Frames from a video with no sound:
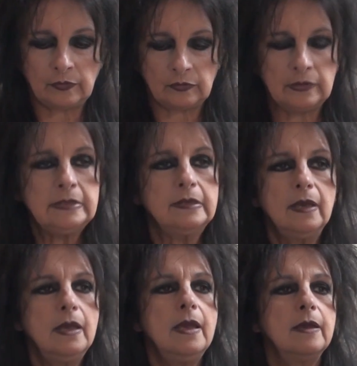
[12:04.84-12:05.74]
the need,
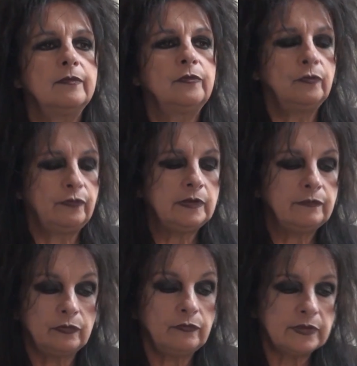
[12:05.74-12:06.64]
to
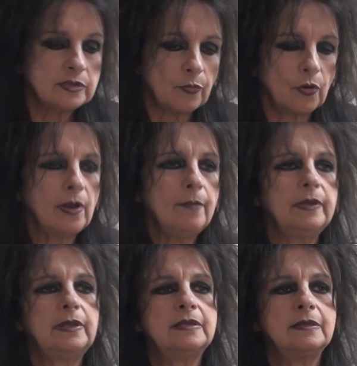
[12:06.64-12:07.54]
fulfill the program,
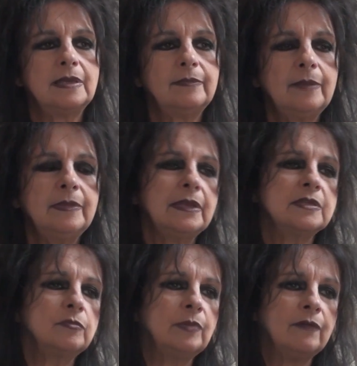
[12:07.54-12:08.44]
but at the same time it
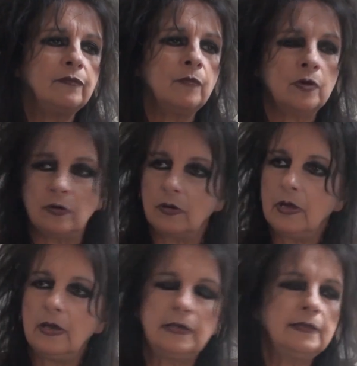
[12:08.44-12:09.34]
has to have more.
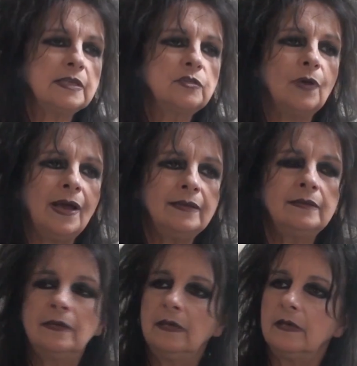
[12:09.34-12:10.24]
It has to
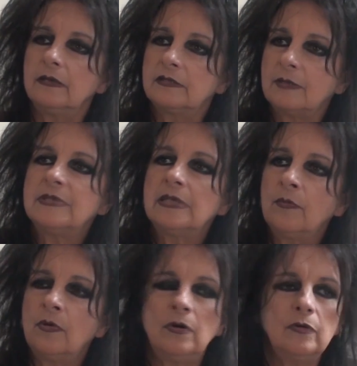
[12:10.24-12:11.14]
add
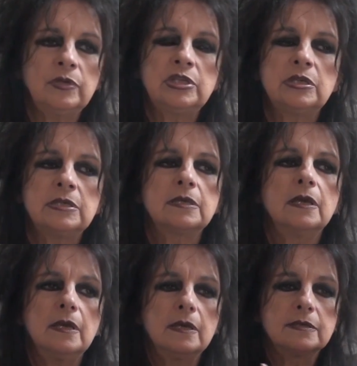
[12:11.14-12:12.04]
something more, which is
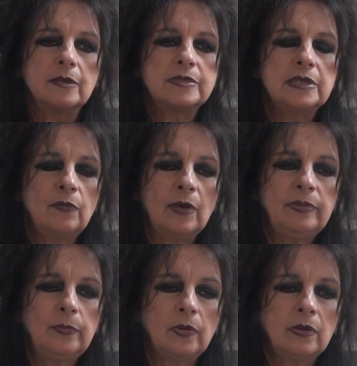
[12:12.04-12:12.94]
something where
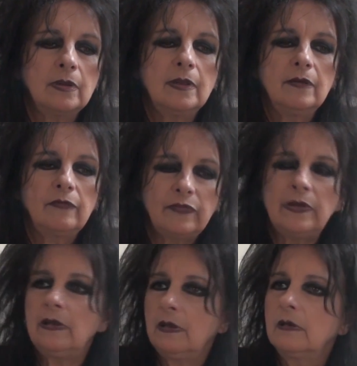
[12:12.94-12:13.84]
people
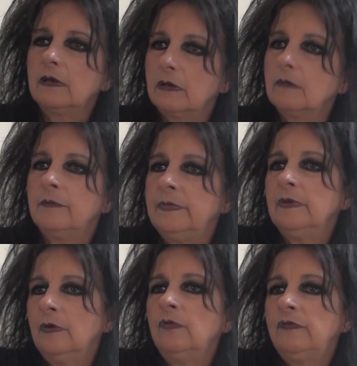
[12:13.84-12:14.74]
feel
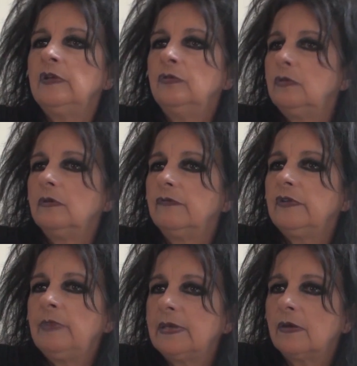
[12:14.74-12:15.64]
good,
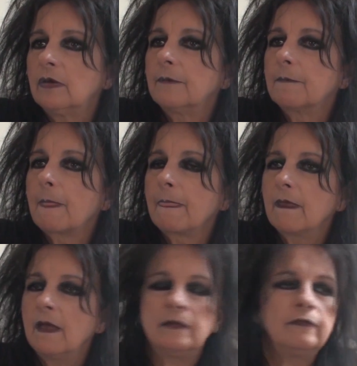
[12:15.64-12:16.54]
feel better,
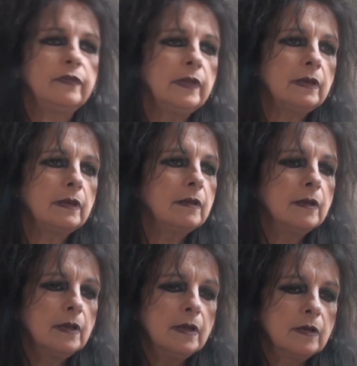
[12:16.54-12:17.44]
and feel
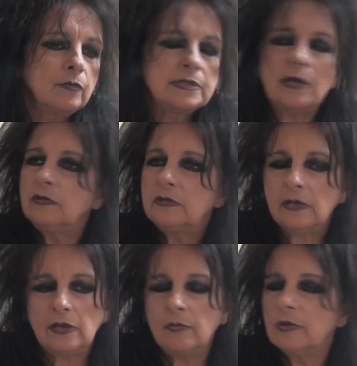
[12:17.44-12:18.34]
without
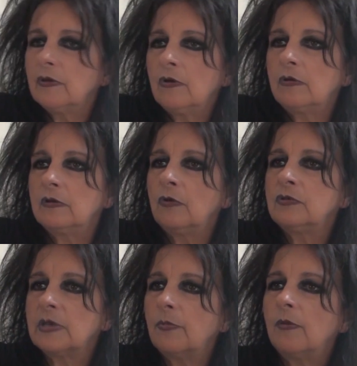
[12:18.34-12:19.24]
thinking about all
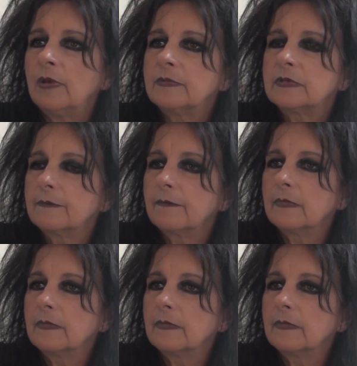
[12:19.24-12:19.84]
their problems.